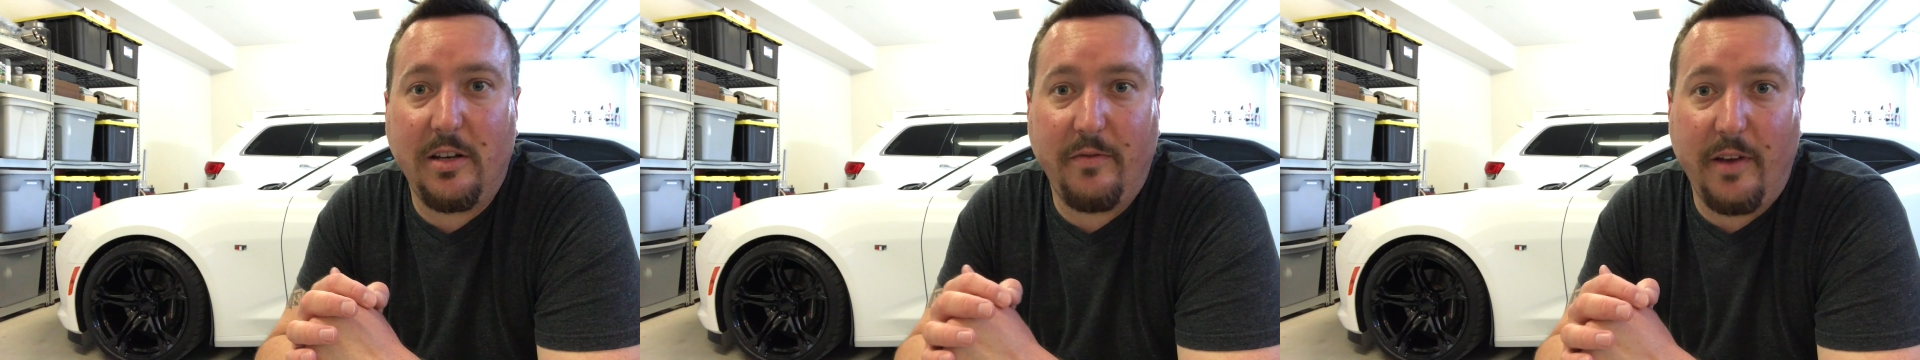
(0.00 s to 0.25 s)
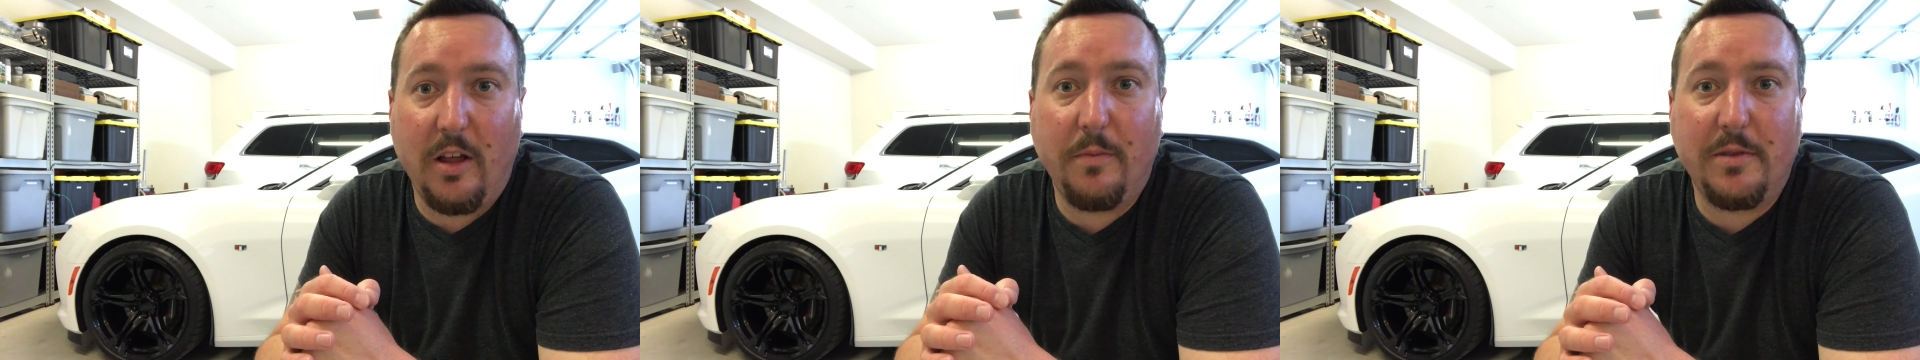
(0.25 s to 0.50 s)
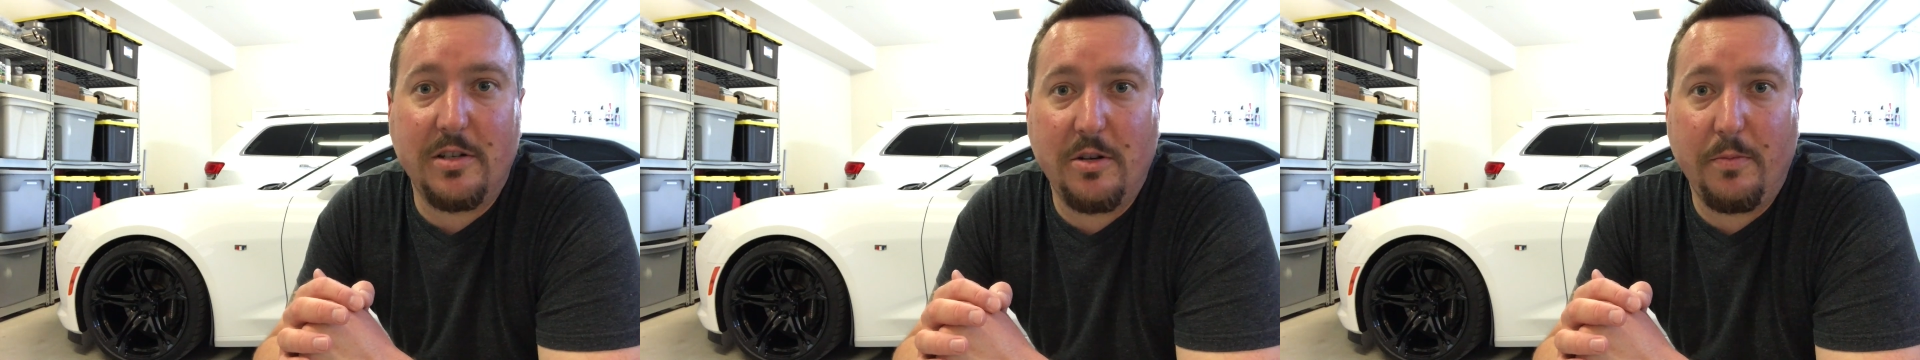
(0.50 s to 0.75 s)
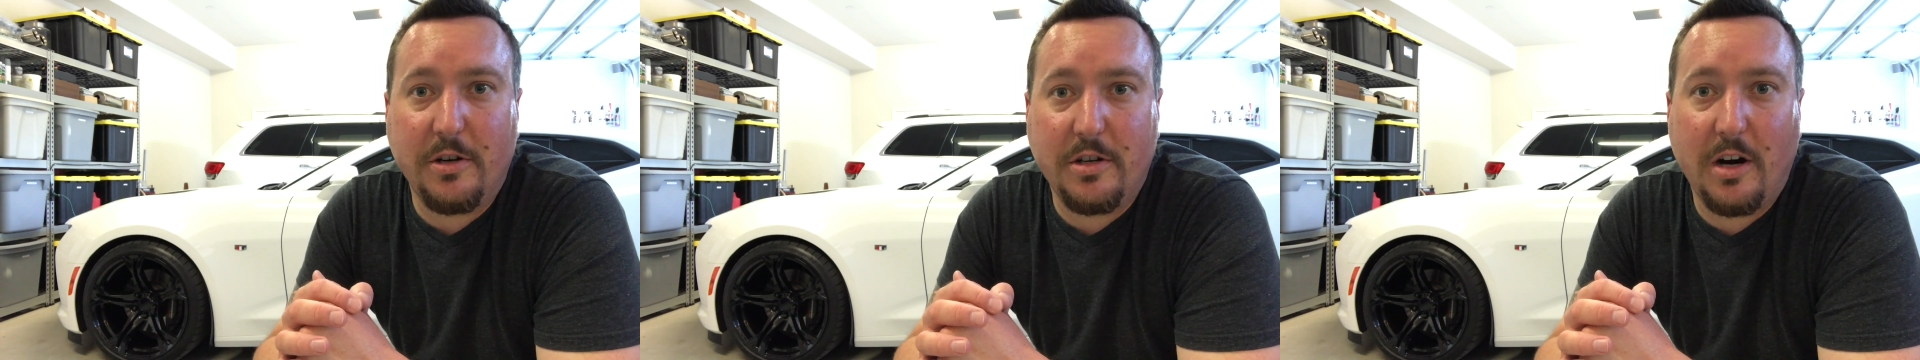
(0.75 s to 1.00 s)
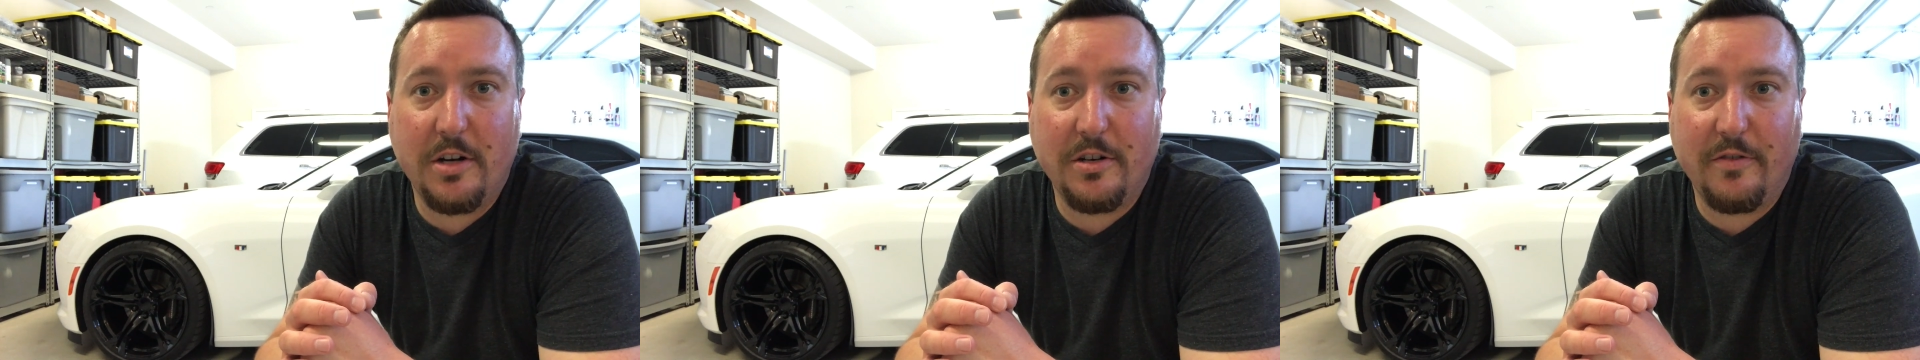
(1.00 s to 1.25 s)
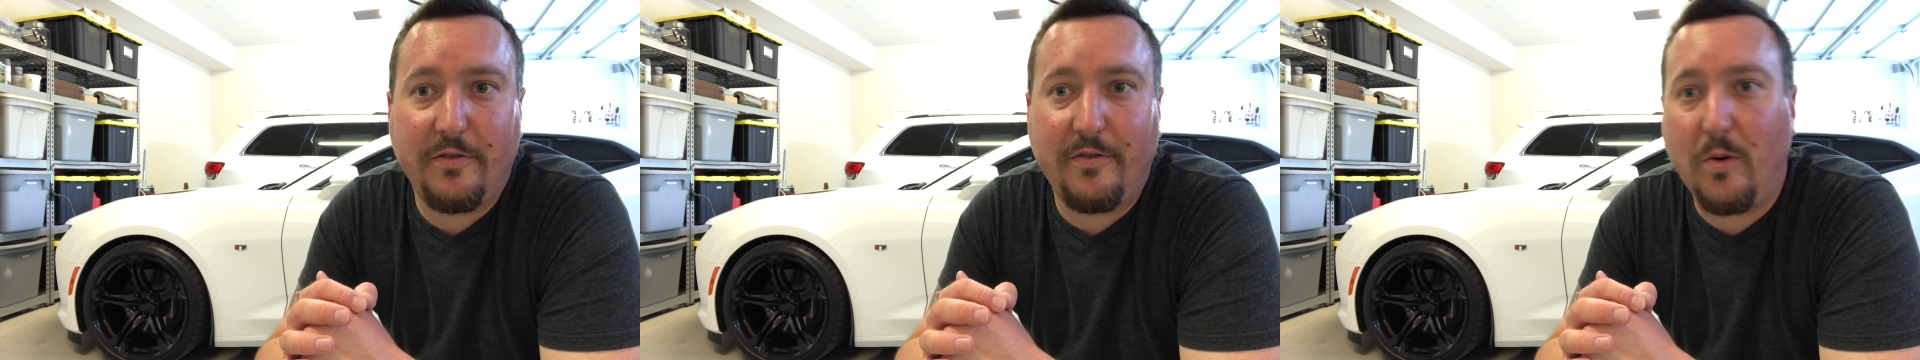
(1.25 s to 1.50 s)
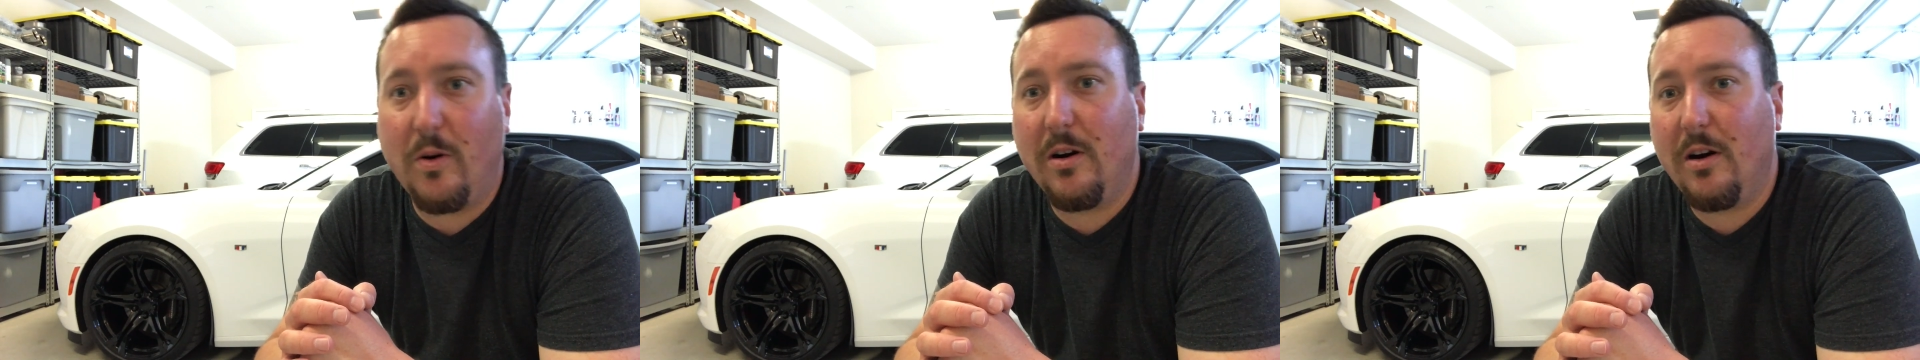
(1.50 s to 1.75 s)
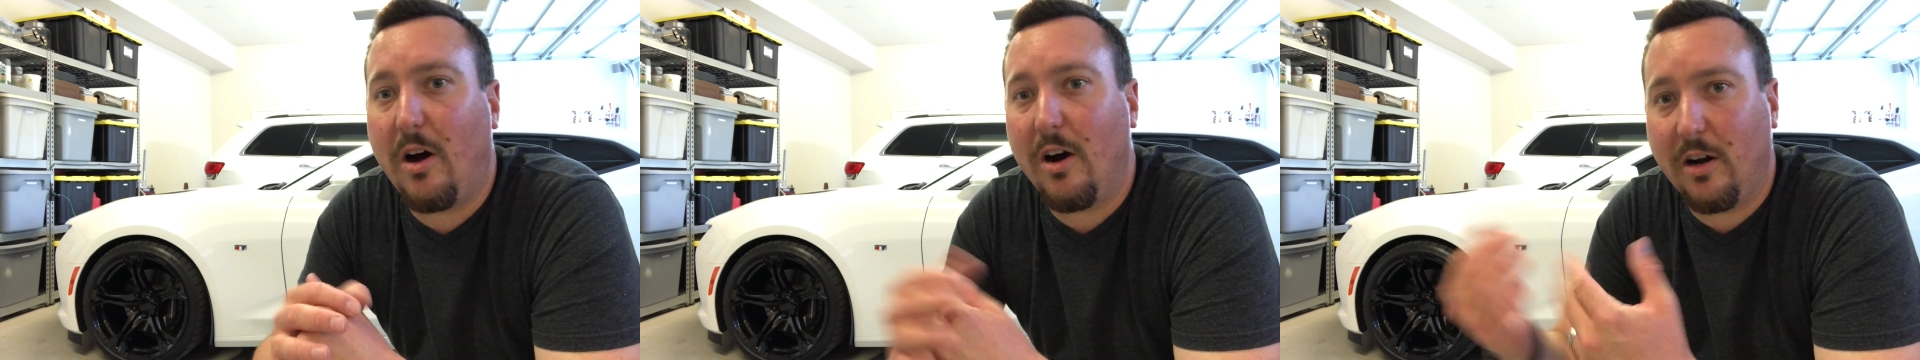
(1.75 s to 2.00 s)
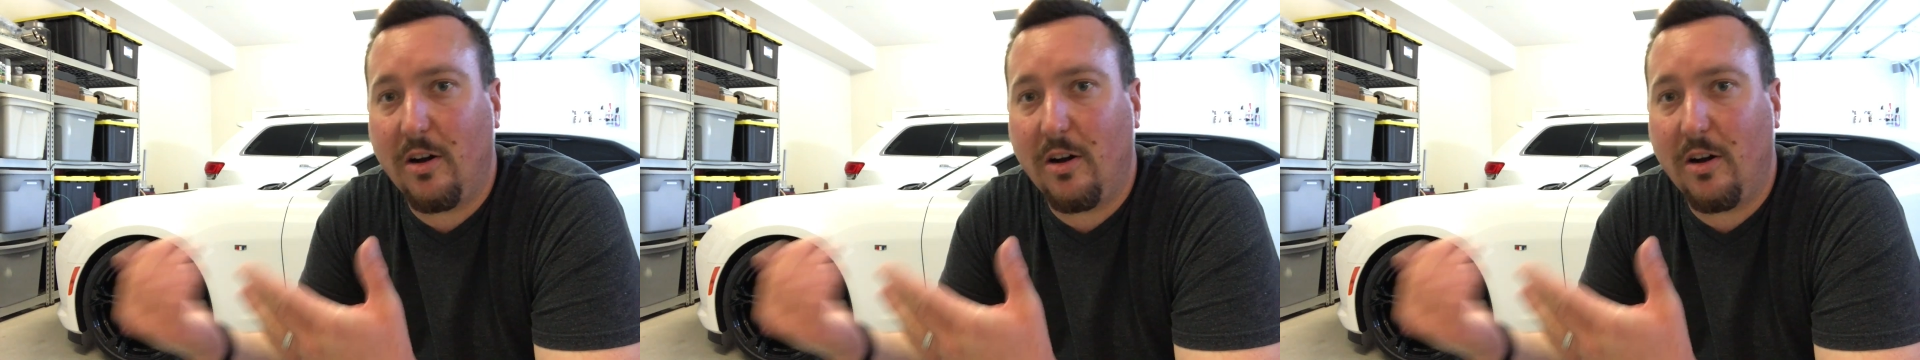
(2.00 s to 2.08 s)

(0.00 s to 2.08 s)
developed the supercharger for our